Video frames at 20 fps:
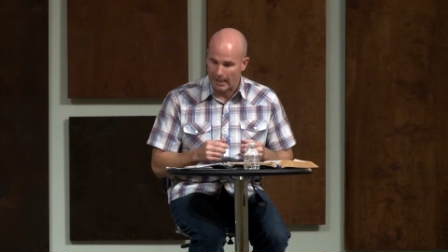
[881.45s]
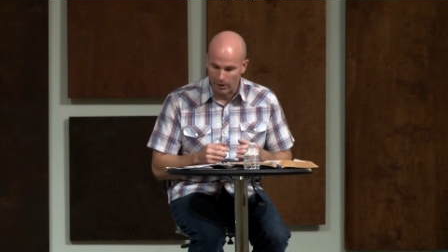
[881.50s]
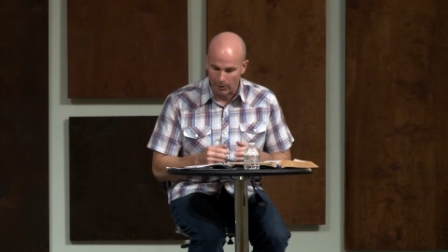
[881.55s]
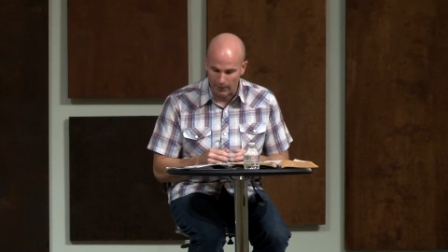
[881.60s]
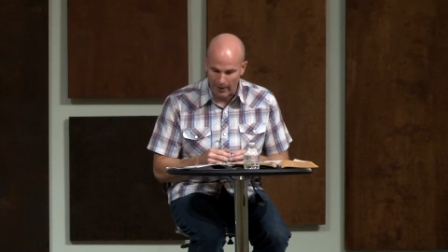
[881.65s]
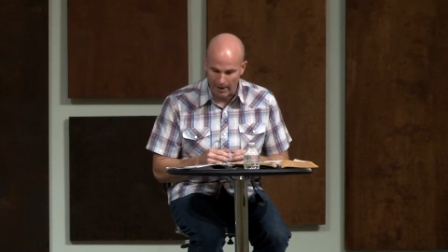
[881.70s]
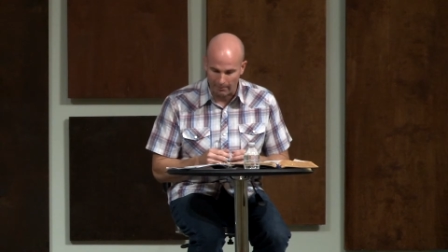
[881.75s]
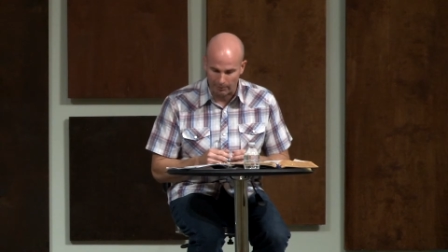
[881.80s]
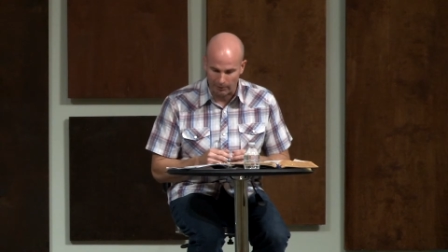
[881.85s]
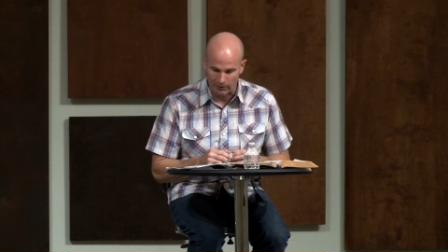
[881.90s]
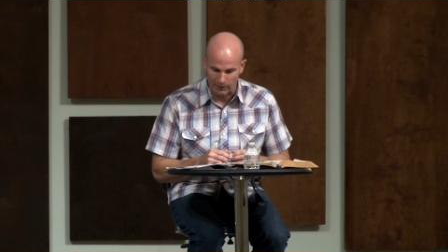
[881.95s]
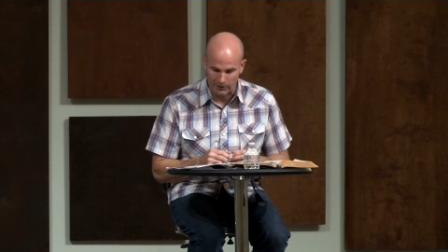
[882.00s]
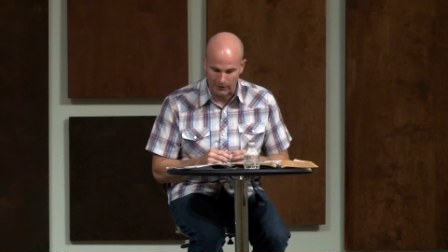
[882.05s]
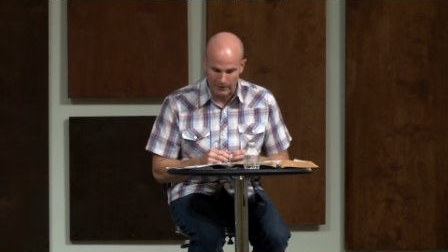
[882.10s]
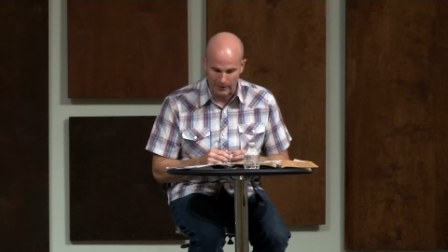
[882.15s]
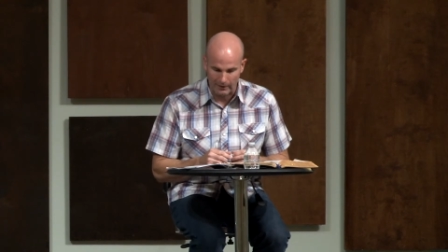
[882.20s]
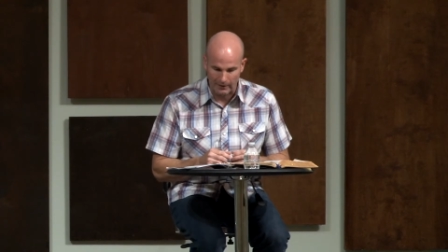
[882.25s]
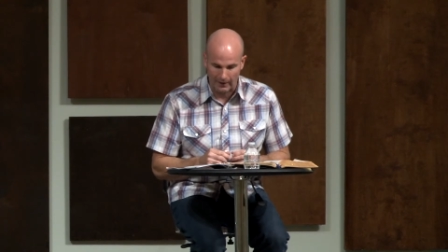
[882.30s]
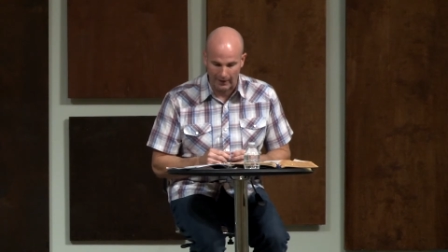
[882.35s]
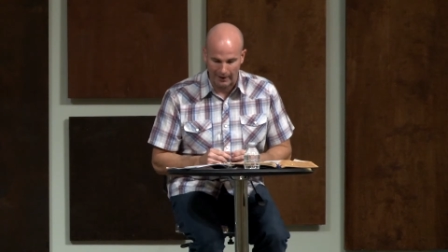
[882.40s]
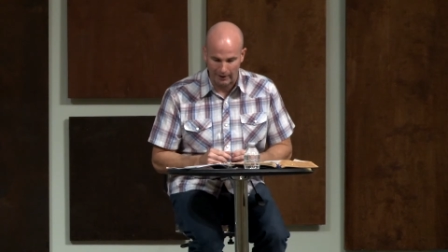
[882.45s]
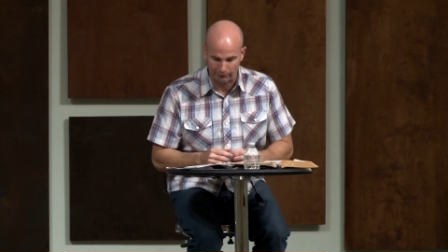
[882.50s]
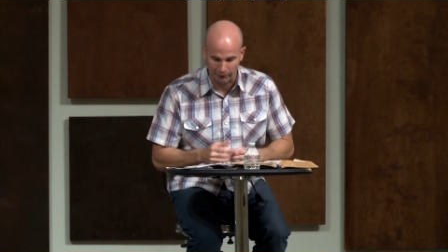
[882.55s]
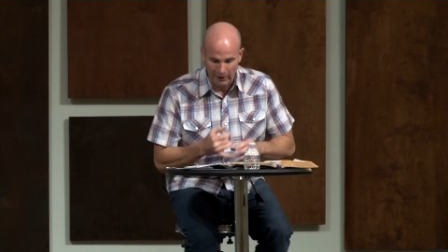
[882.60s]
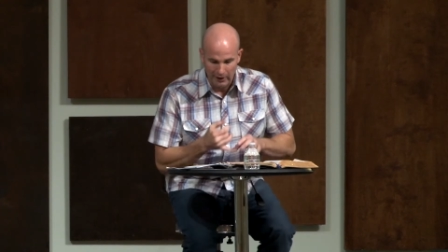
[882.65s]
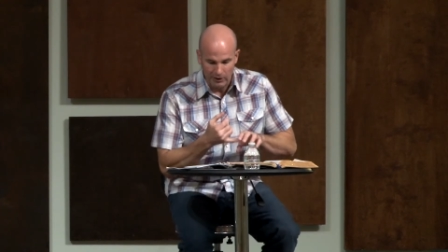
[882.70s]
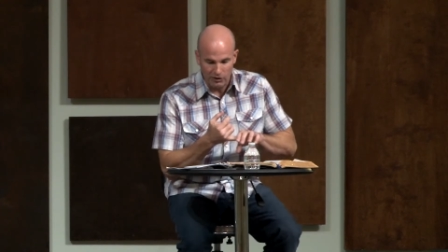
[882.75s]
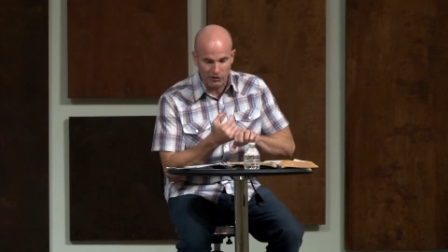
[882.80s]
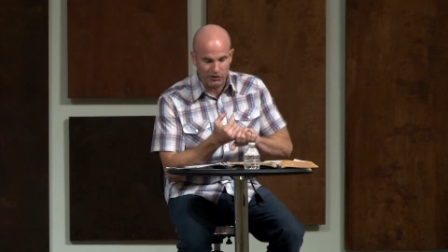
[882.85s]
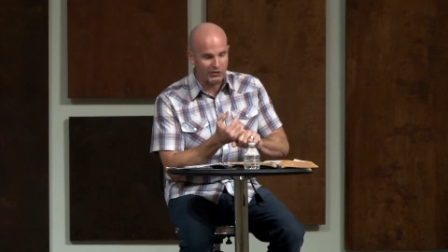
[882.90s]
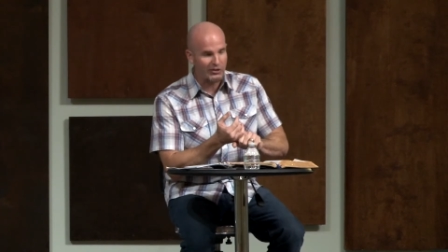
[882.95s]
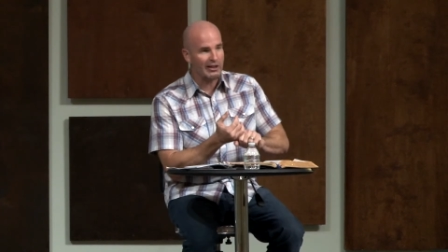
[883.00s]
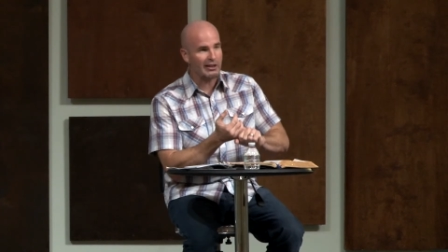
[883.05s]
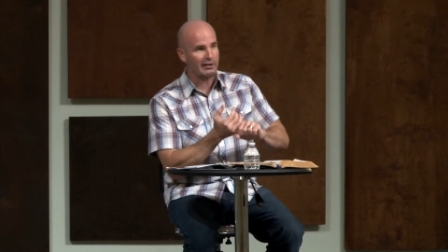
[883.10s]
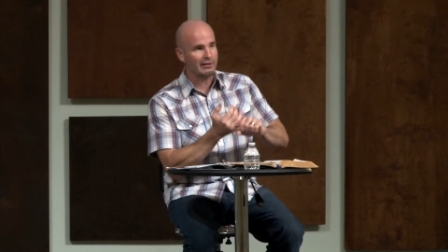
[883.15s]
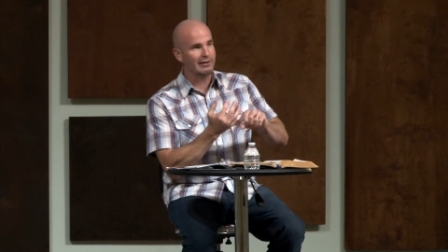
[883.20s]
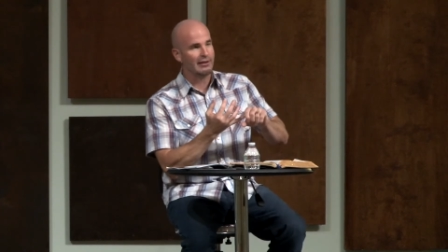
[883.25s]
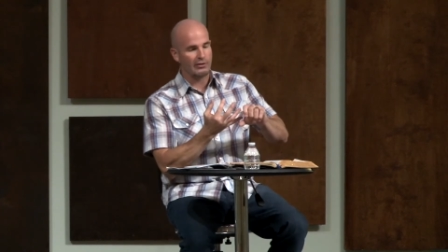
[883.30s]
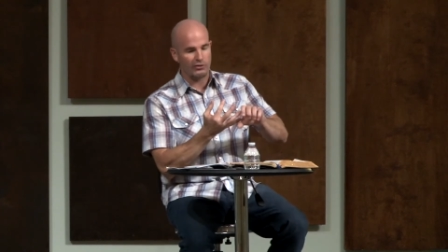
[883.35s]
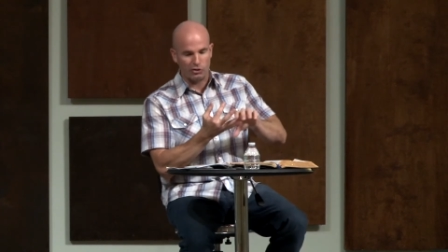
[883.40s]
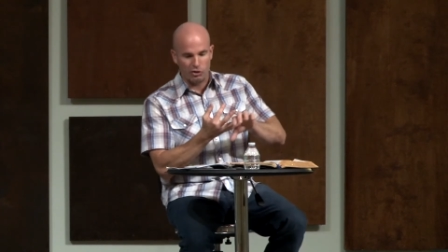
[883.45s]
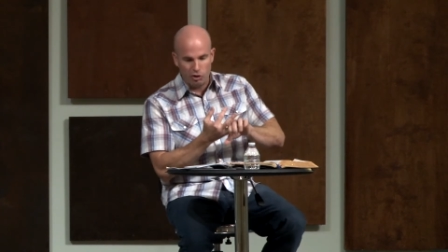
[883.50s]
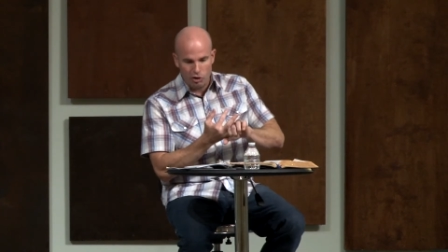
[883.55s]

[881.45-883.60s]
enter that person's life sickness,